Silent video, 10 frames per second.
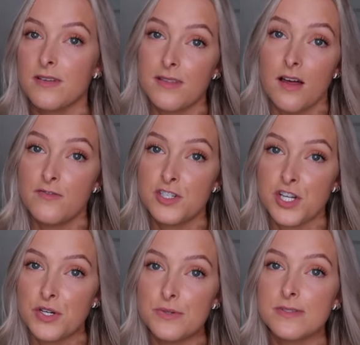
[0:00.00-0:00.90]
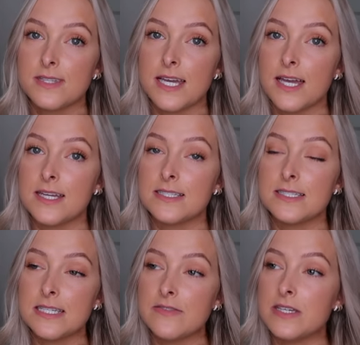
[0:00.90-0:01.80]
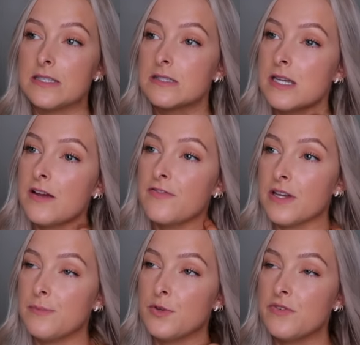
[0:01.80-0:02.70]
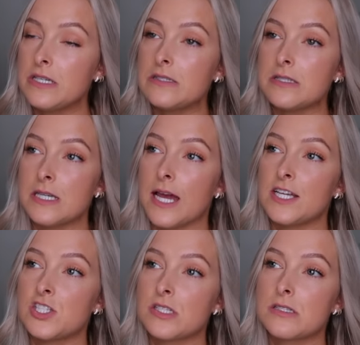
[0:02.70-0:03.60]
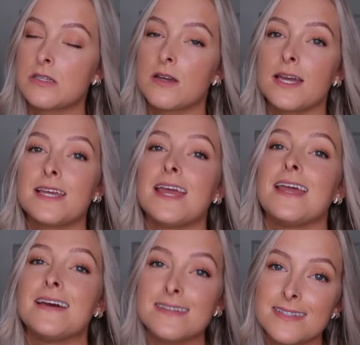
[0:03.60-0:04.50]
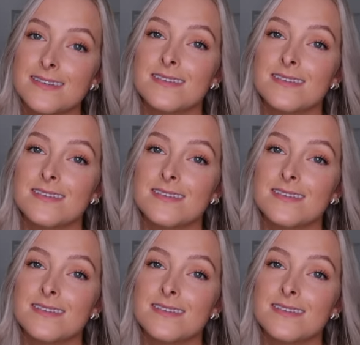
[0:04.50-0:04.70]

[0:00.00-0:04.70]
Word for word: love shows and TV and stuff and movies and I just, I can't.